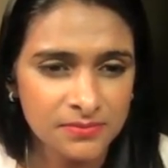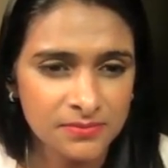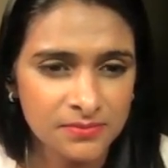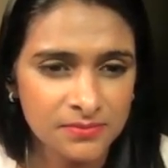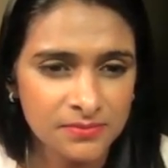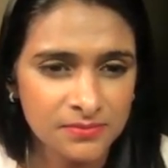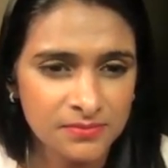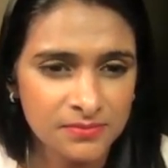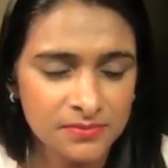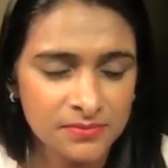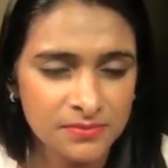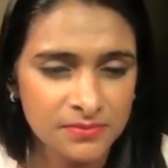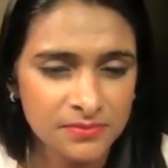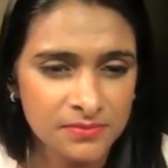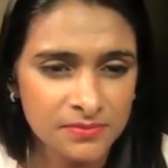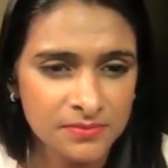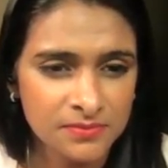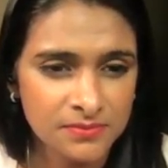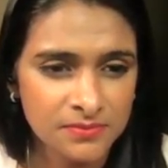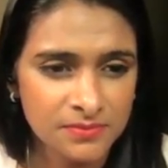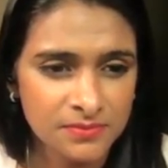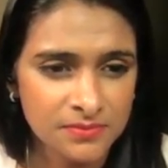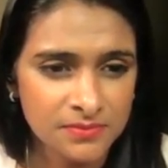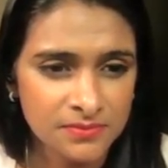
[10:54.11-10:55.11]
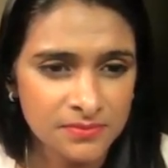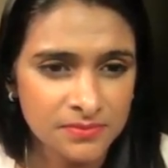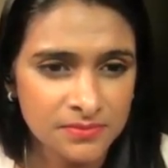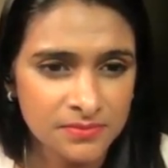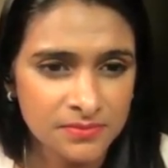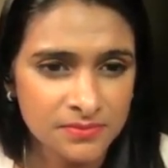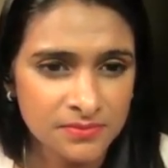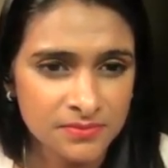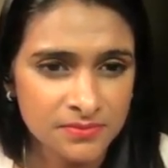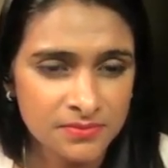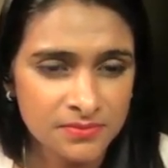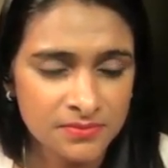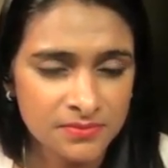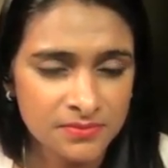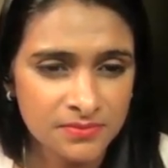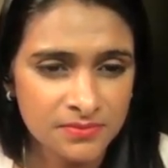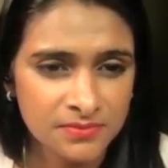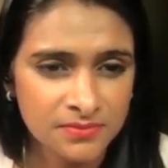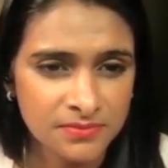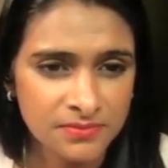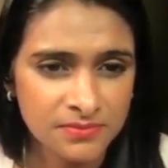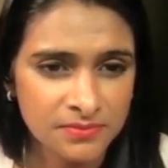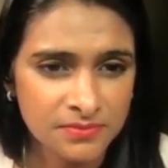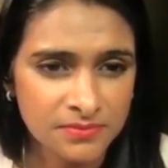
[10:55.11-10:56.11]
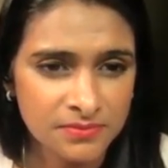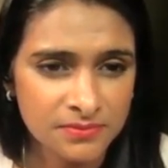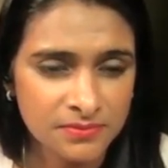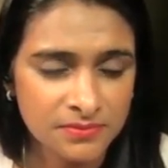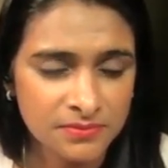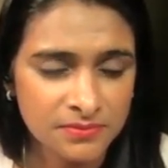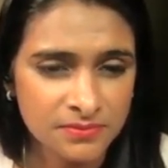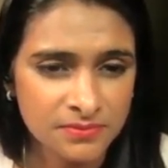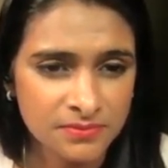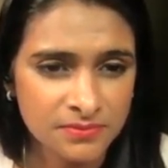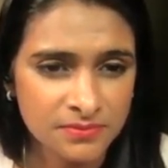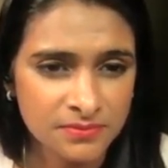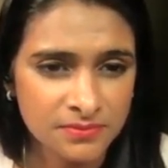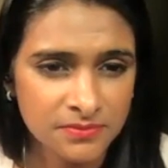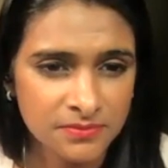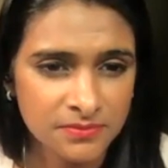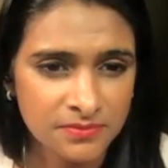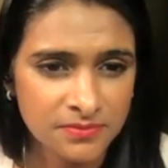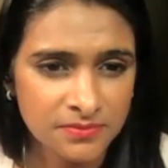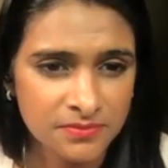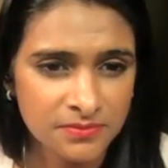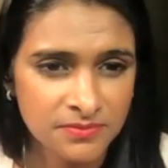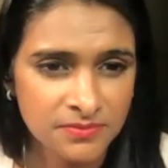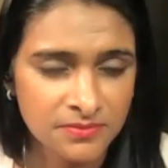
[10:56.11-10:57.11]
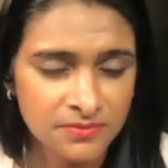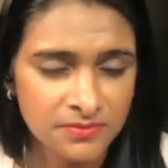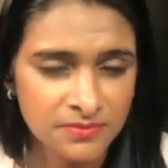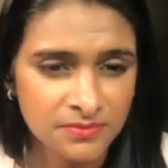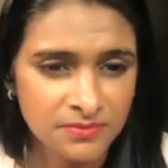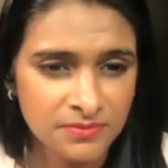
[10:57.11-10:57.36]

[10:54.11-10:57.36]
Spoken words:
[no speech]